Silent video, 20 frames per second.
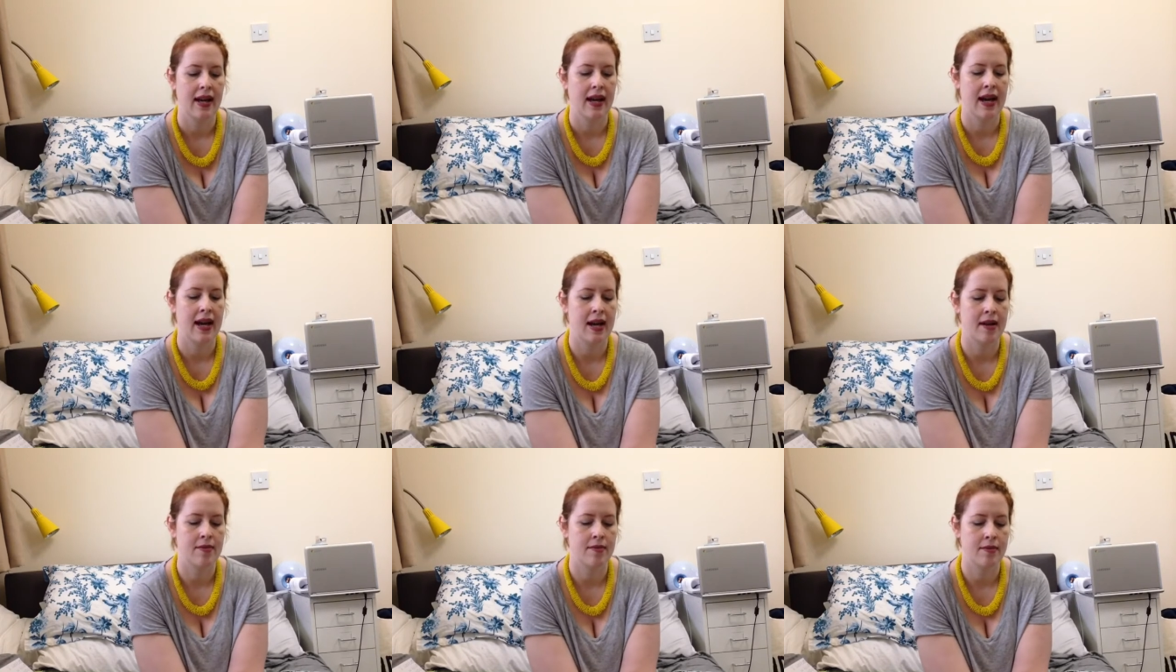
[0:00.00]

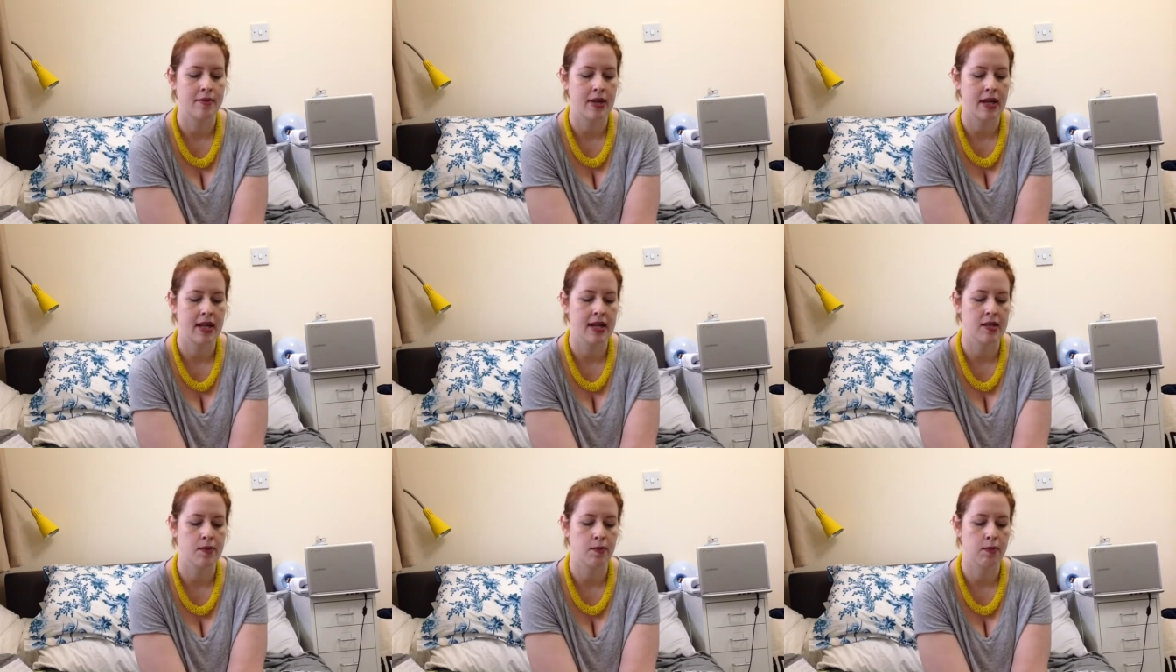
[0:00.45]
um,
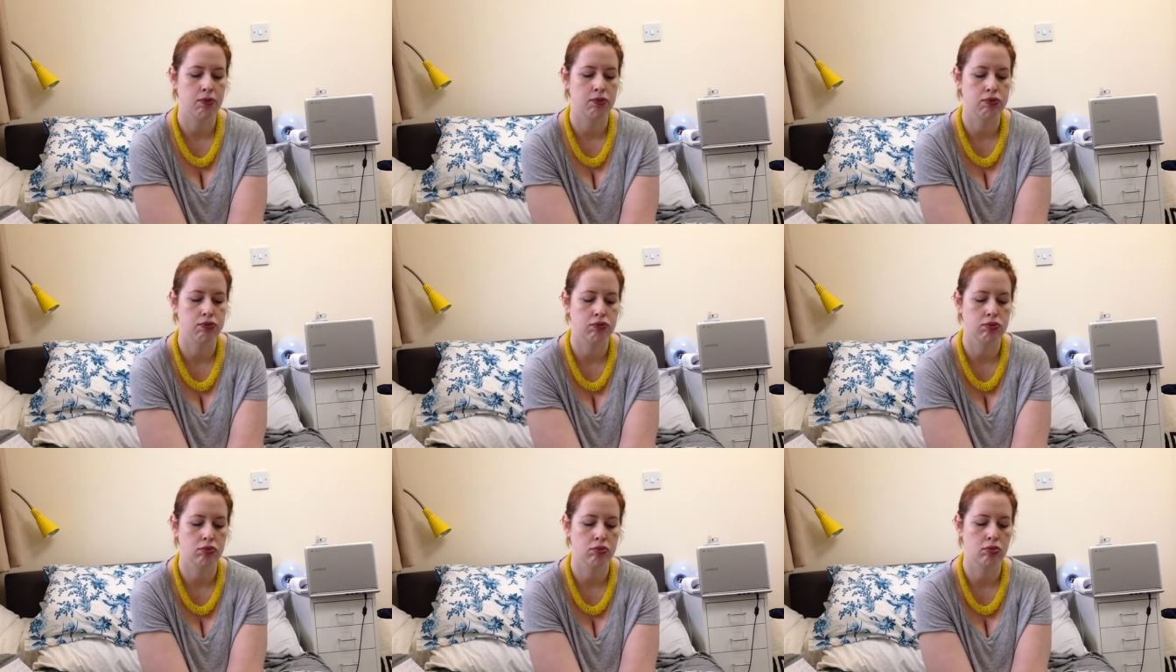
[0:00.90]
is
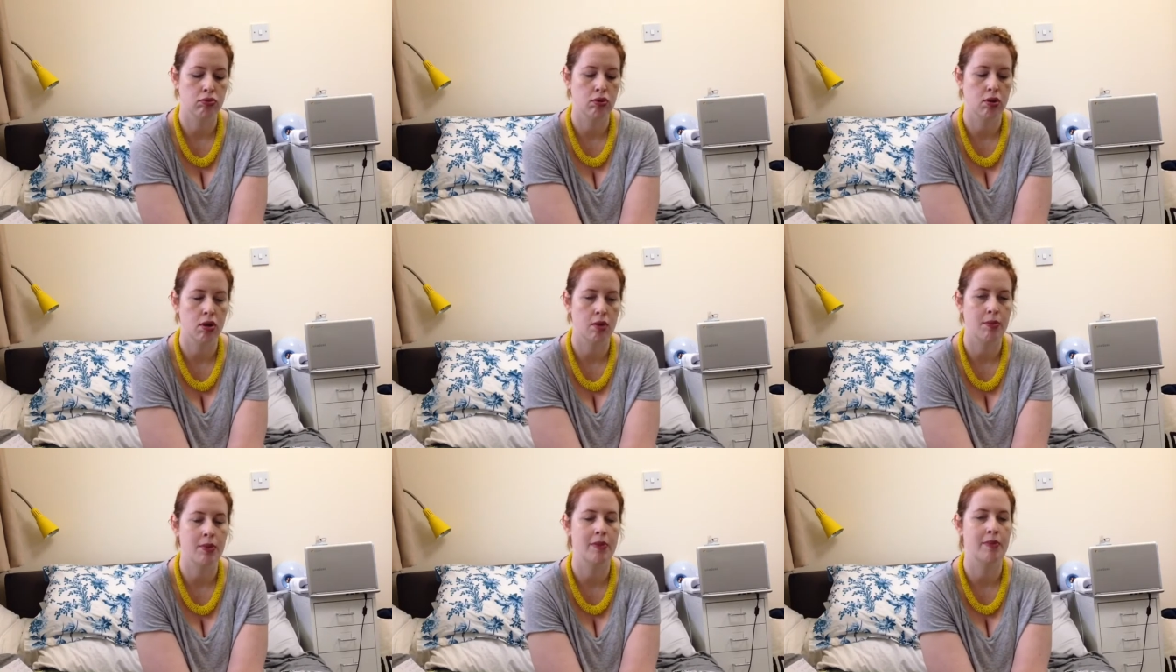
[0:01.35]

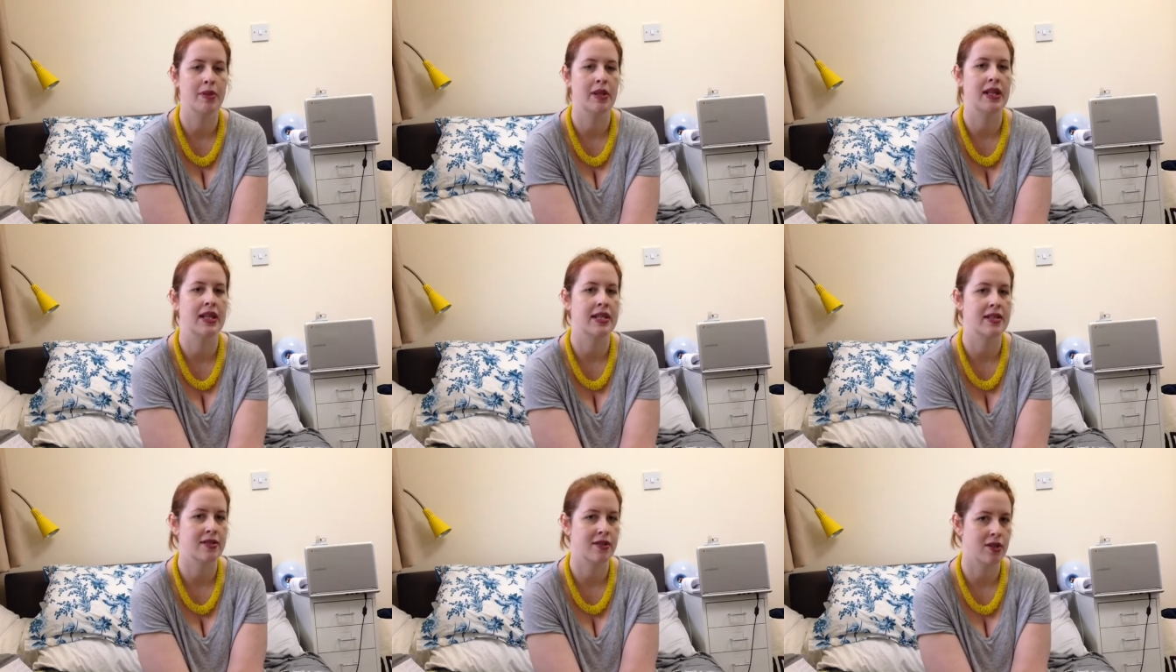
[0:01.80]

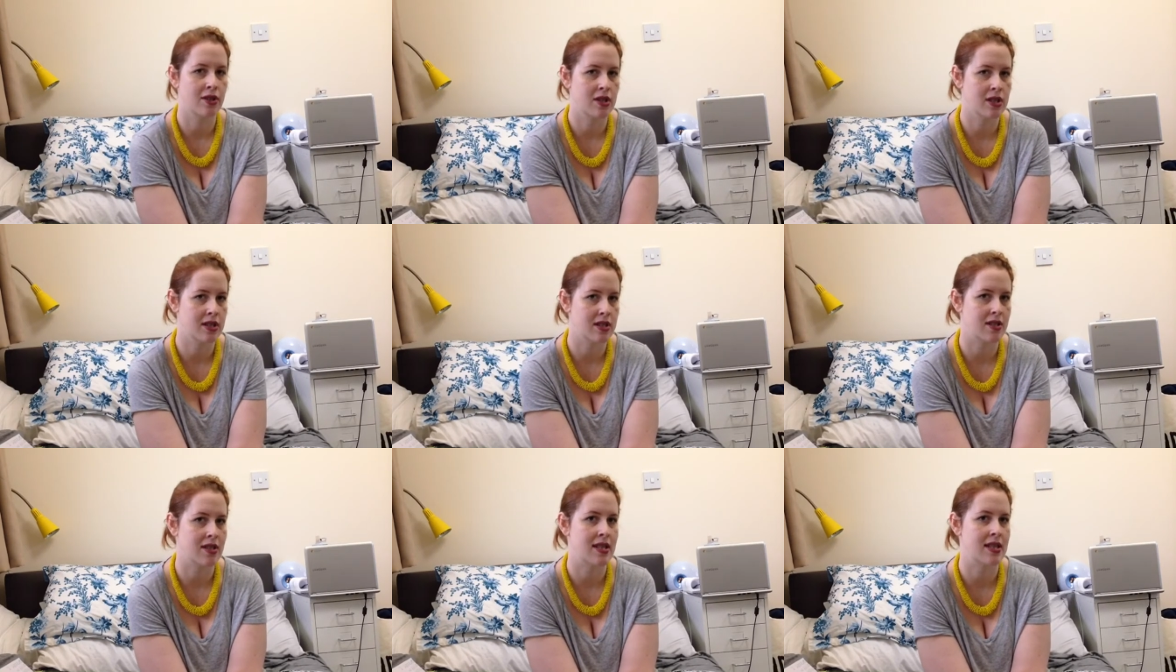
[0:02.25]
probably as good
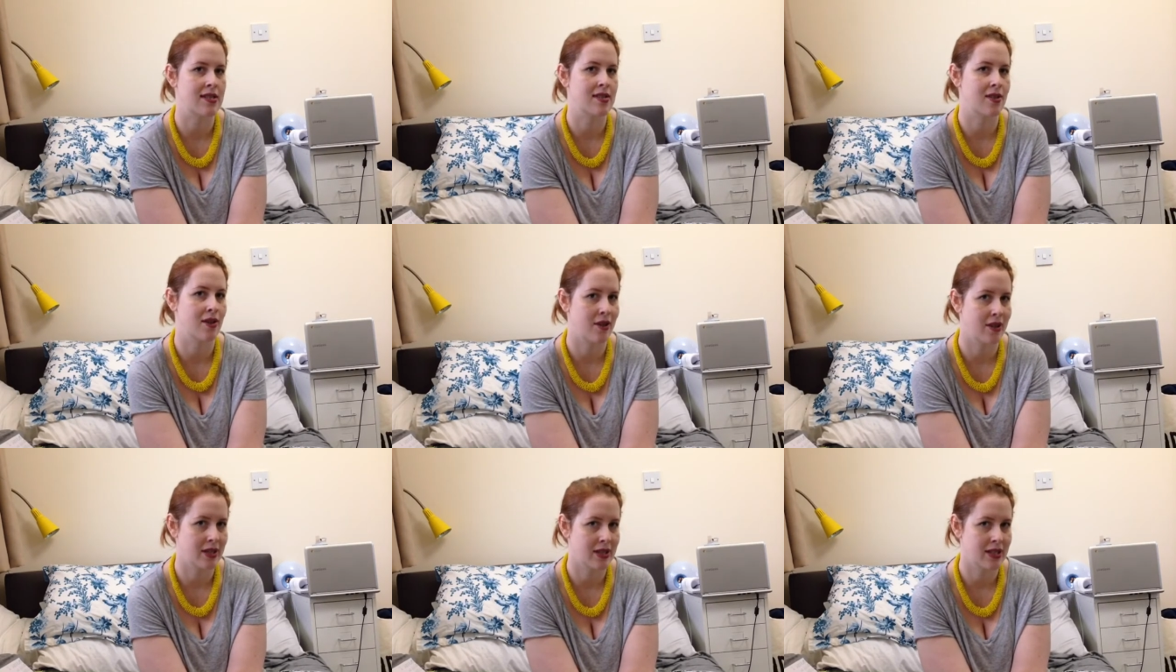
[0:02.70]
as it's
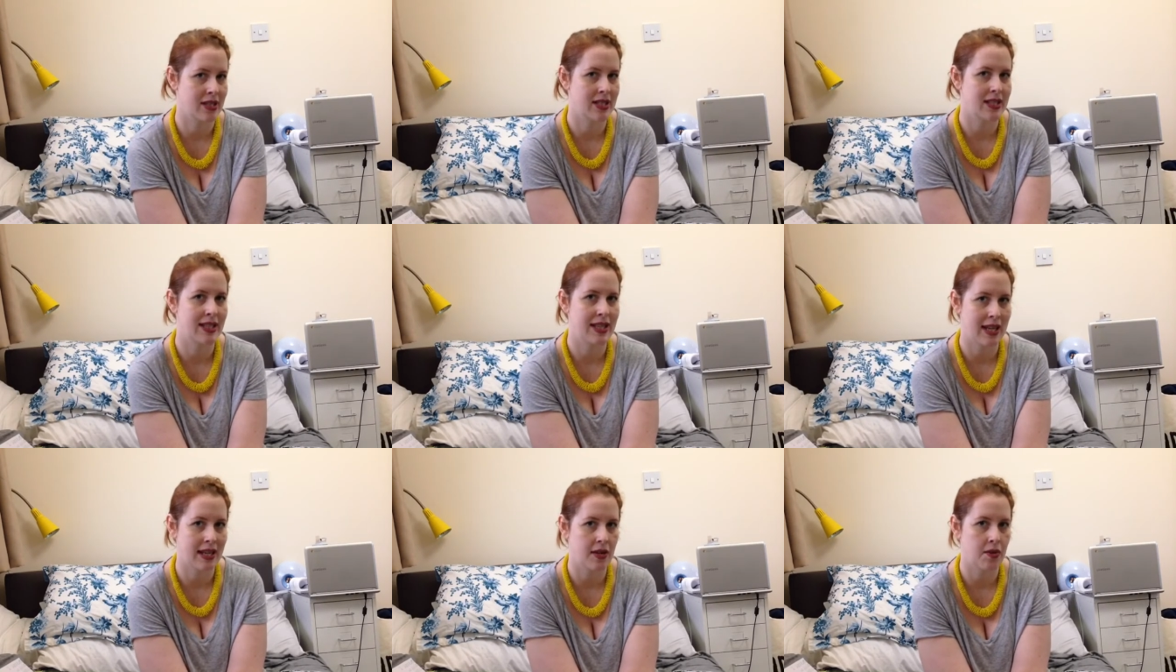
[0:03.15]
going to
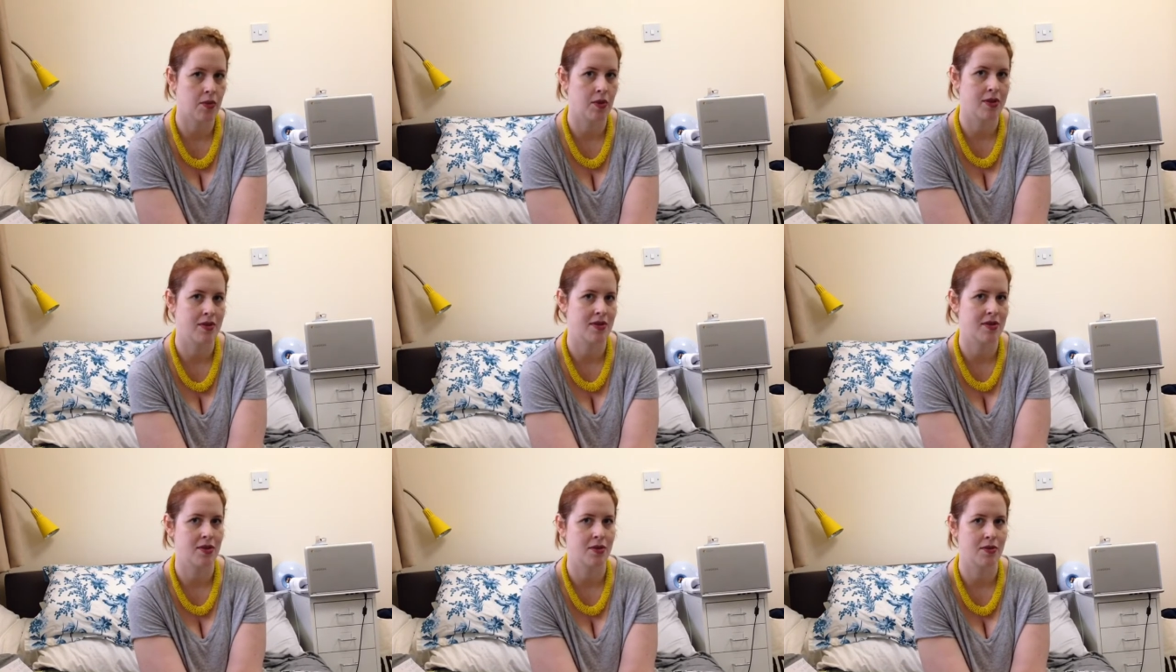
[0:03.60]
get
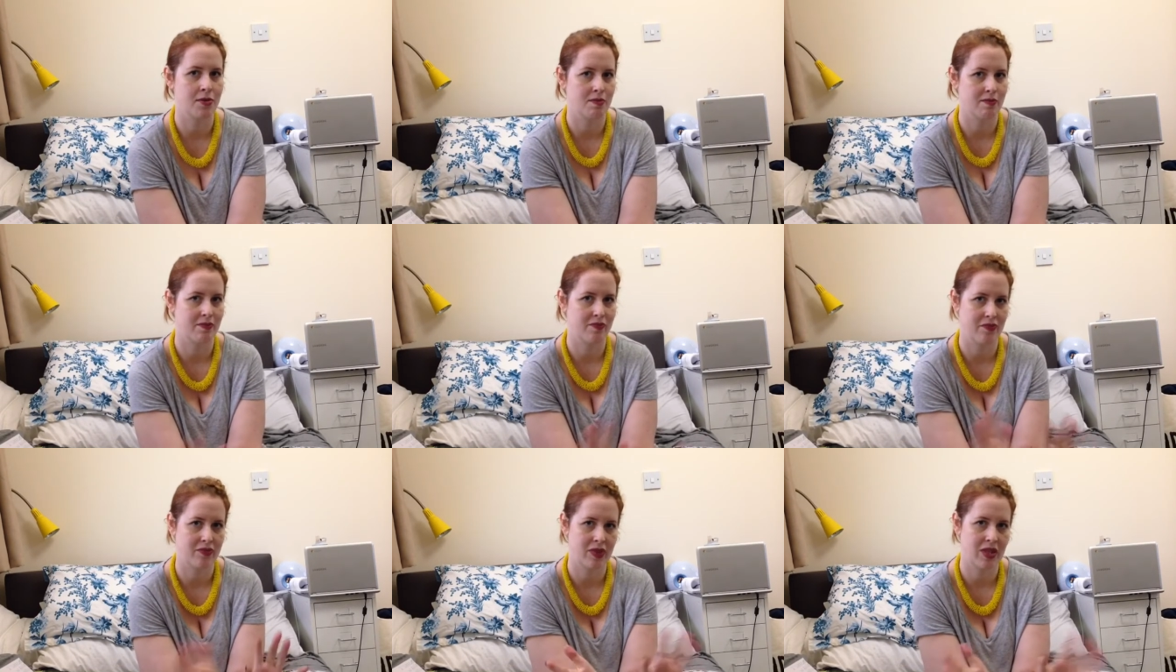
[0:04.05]
while still,
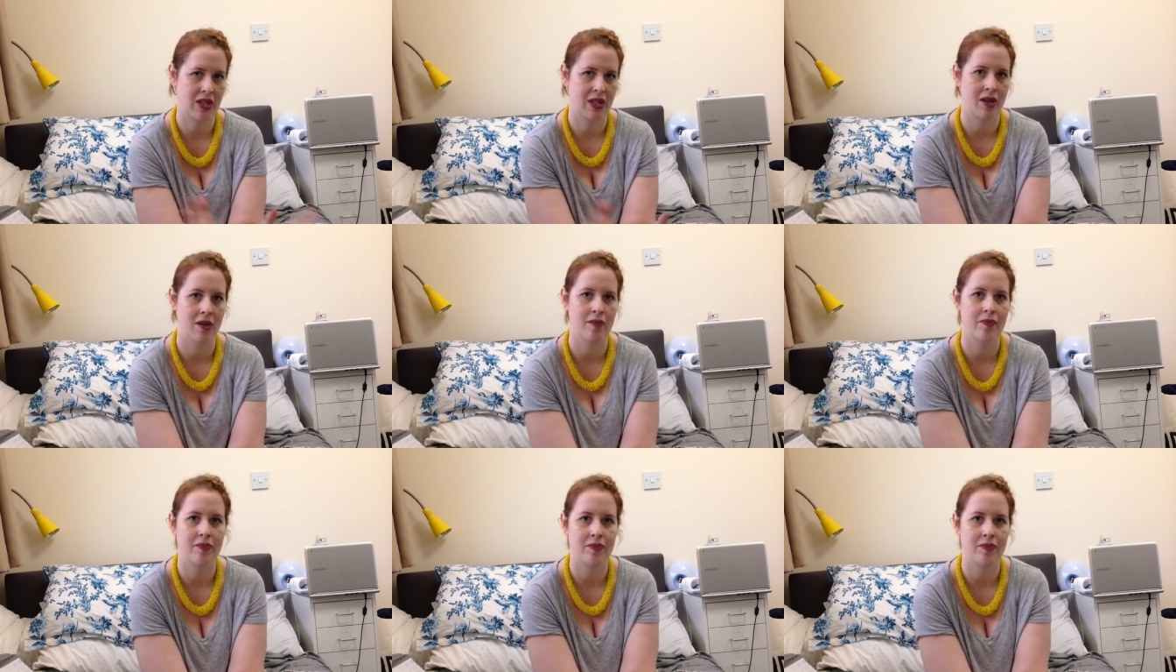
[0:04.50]
you know,